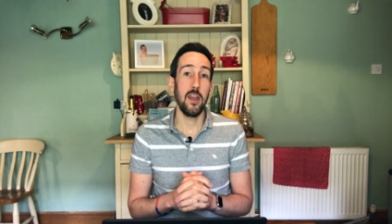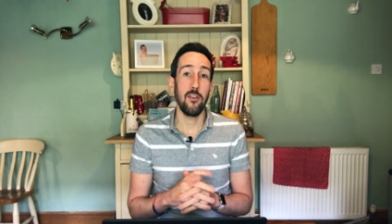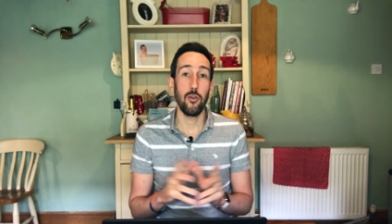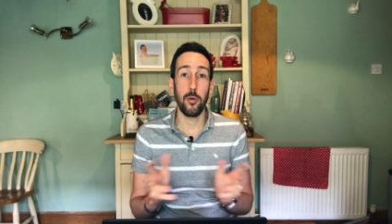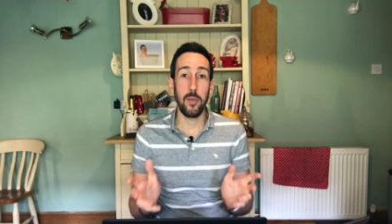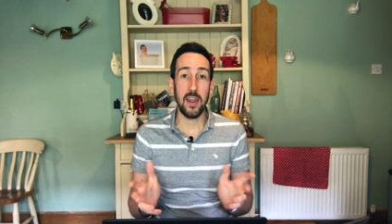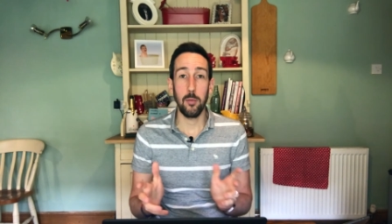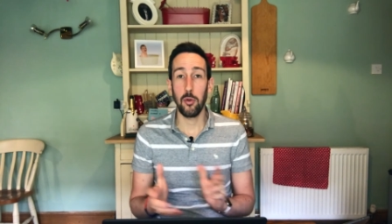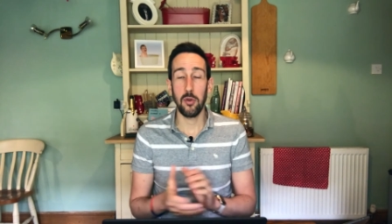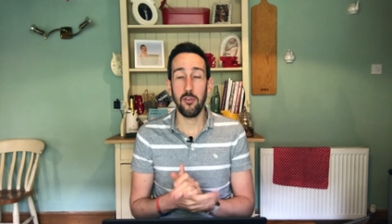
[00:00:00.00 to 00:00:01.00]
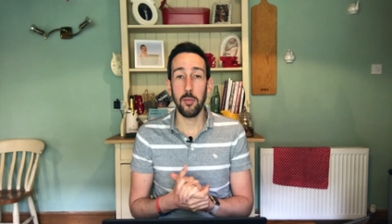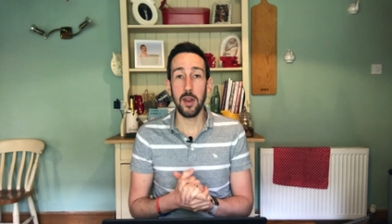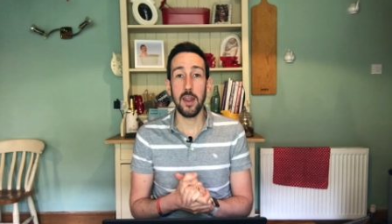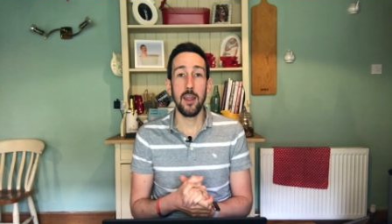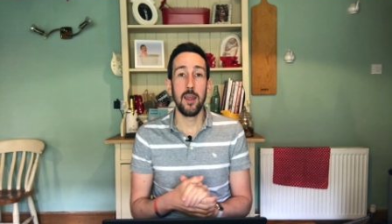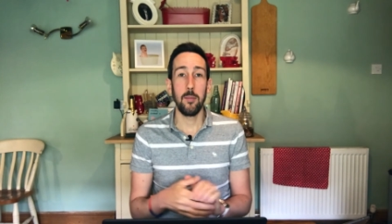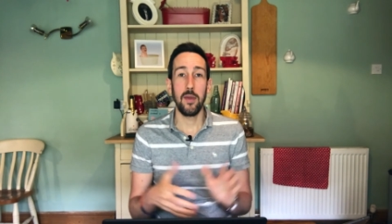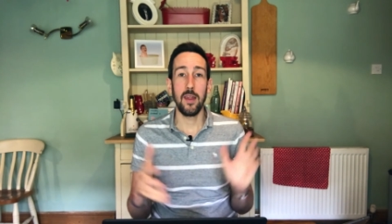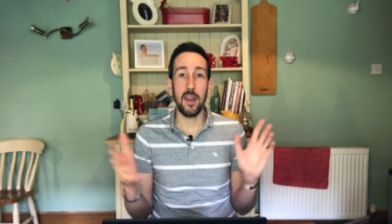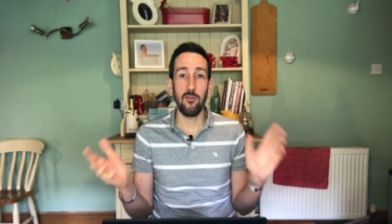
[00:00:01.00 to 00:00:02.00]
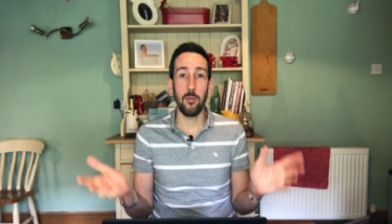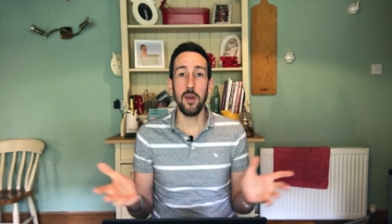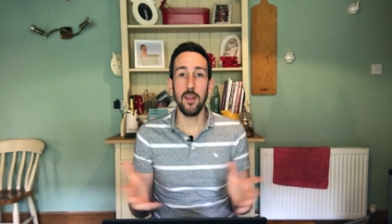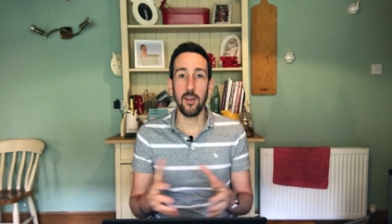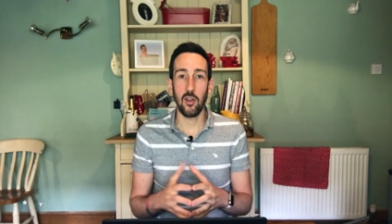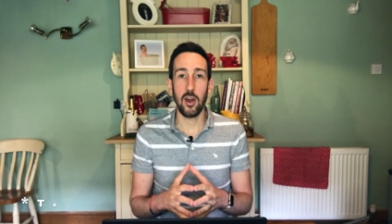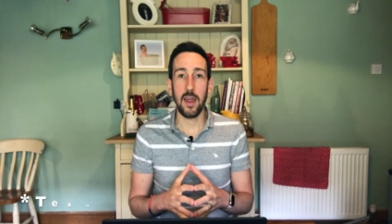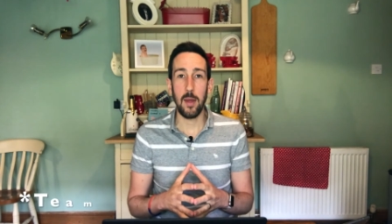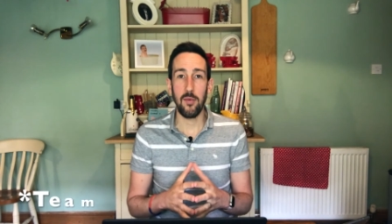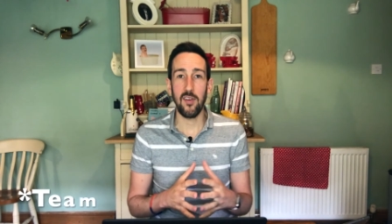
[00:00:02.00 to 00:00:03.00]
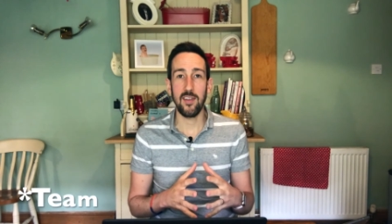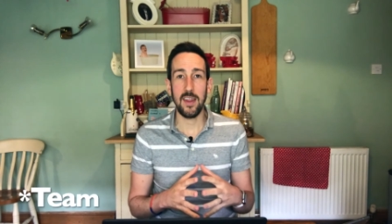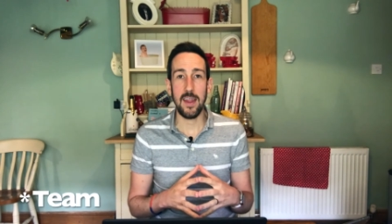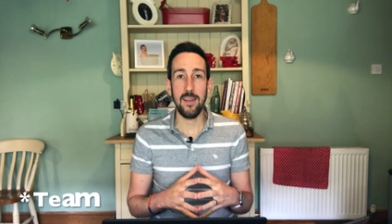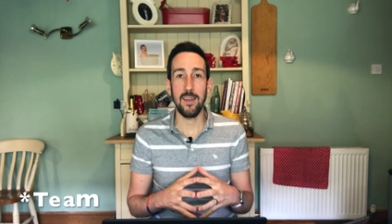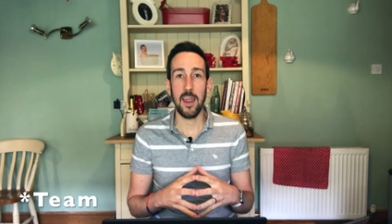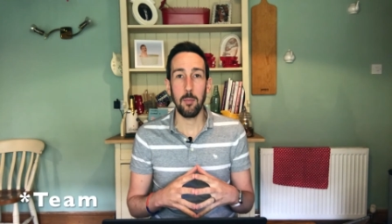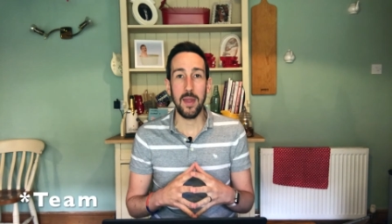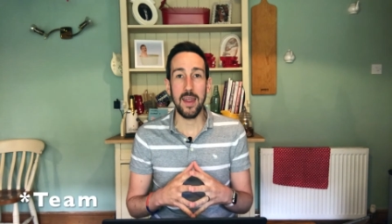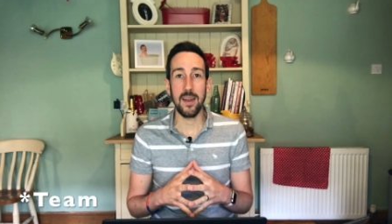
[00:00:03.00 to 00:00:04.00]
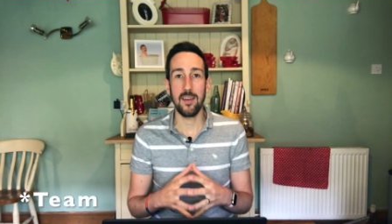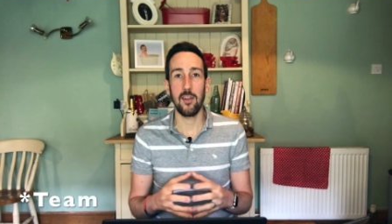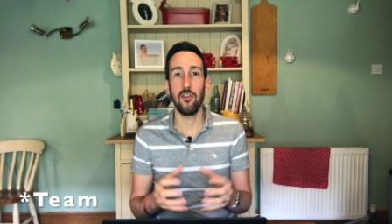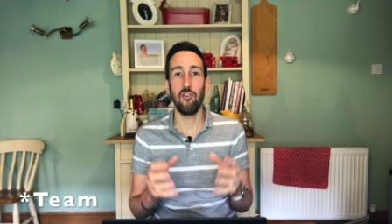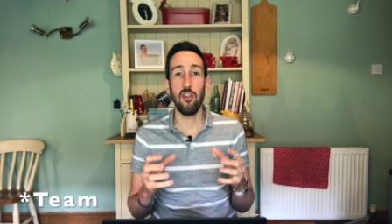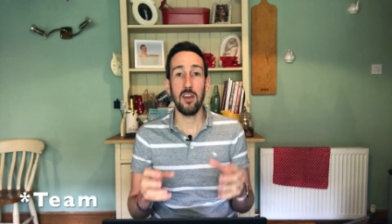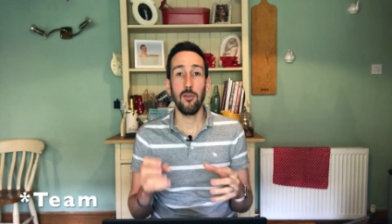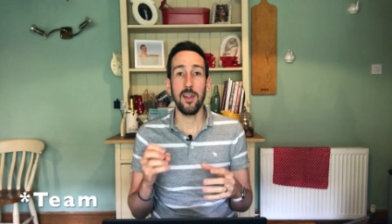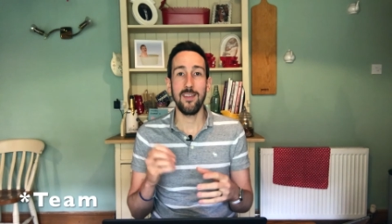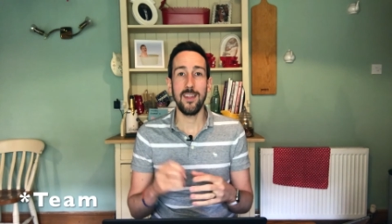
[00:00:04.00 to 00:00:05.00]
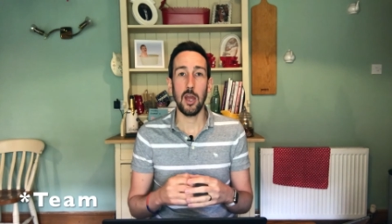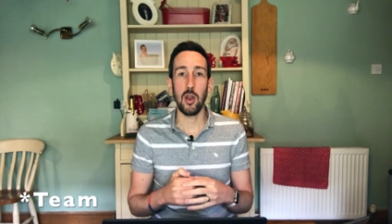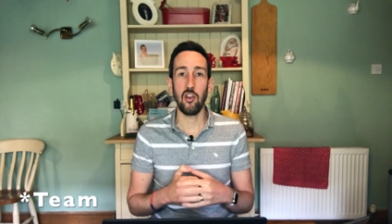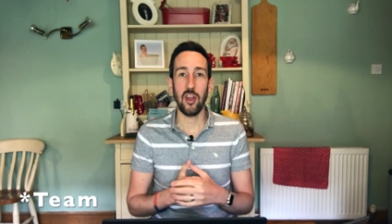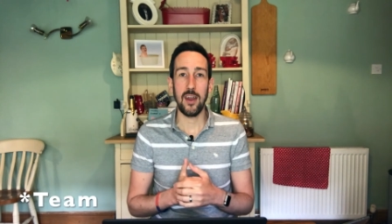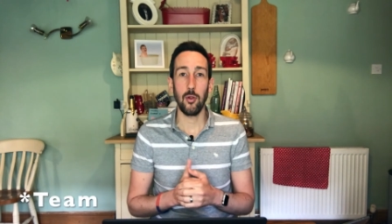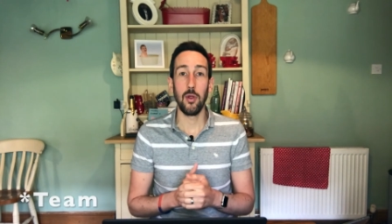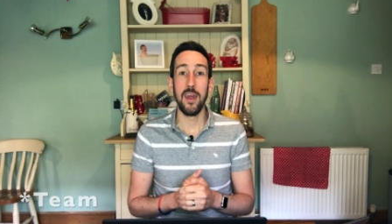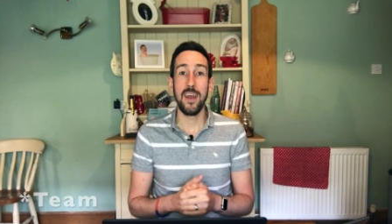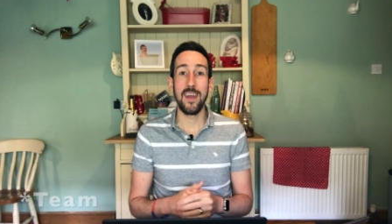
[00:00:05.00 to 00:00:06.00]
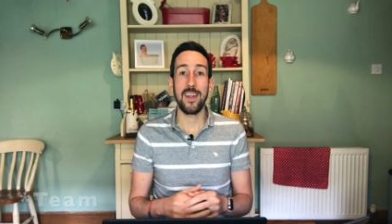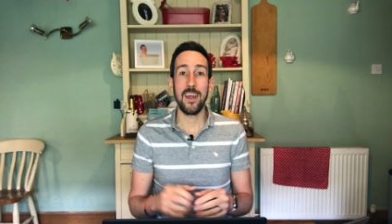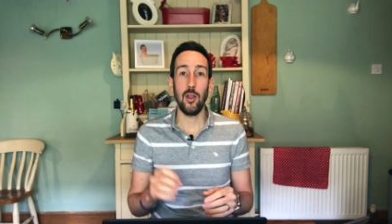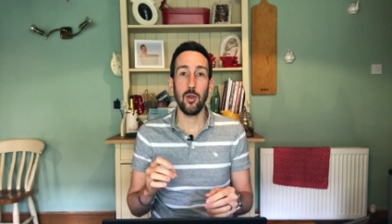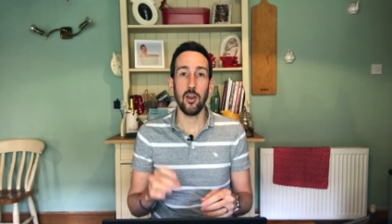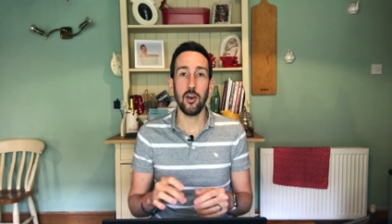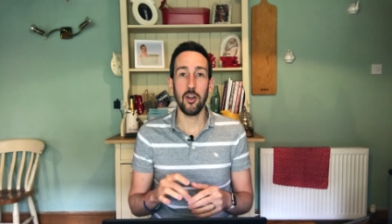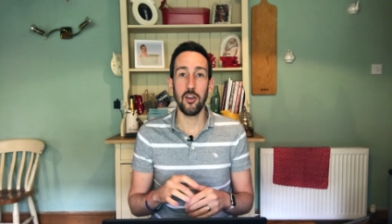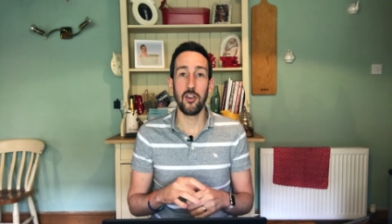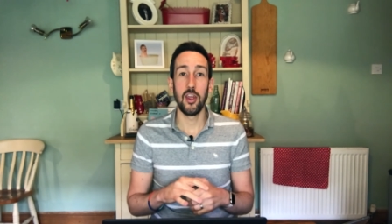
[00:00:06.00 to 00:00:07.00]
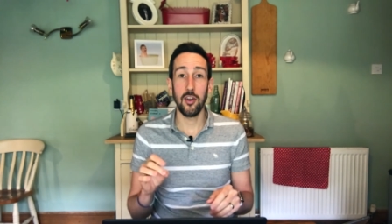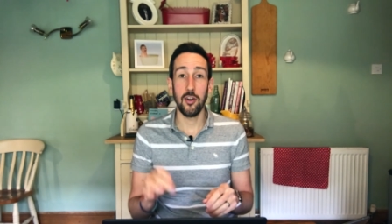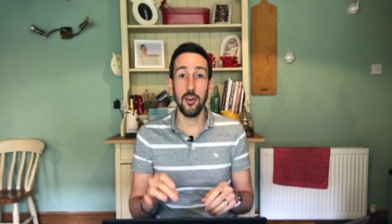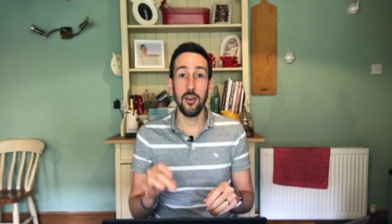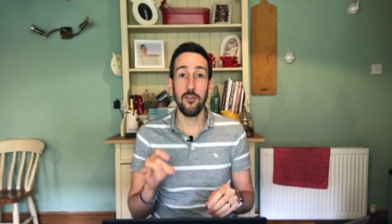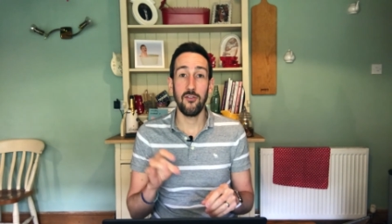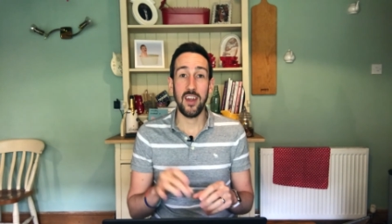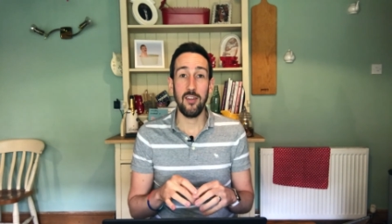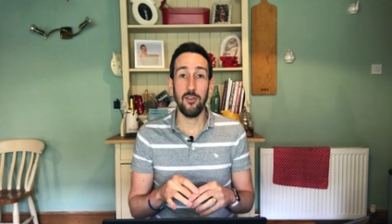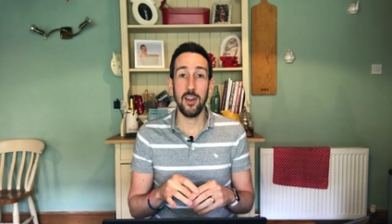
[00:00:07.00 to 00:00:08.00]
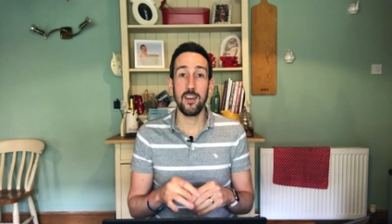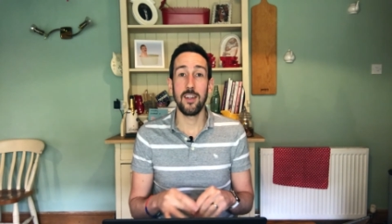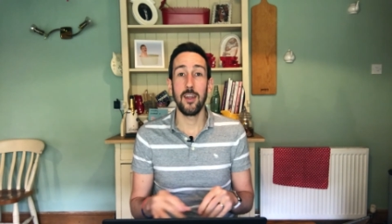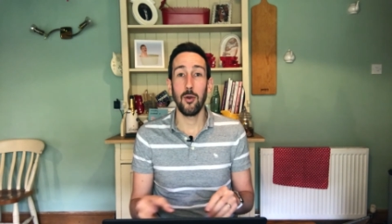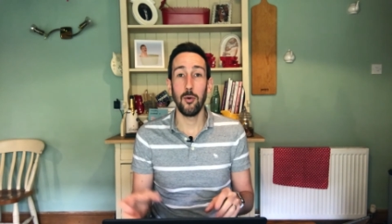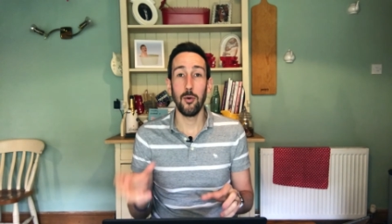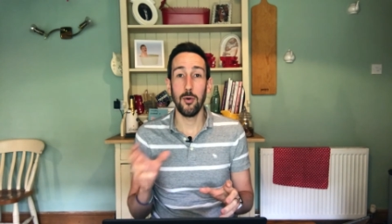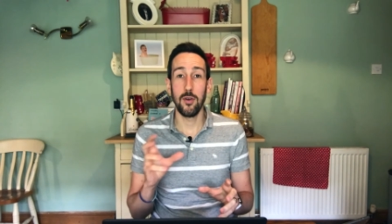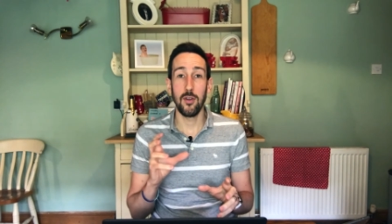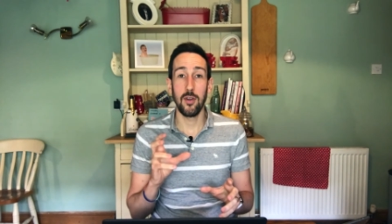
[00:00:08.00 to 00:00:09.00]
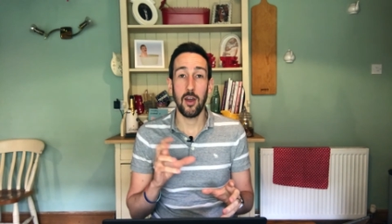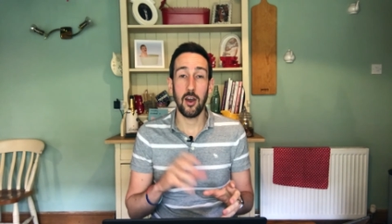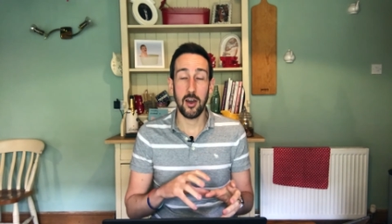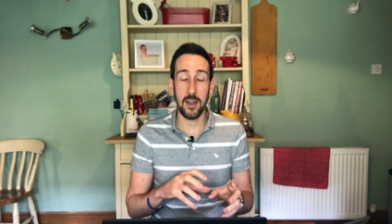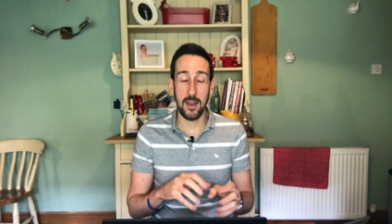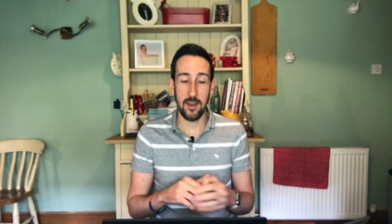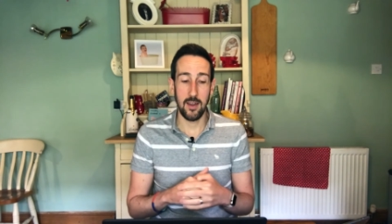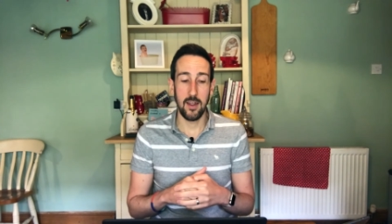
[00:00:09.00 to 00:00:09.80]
It's not applicable to everybody but then everybody in the entire MFST is getting pinged because general is the only channel that you can't unfavorite or hide.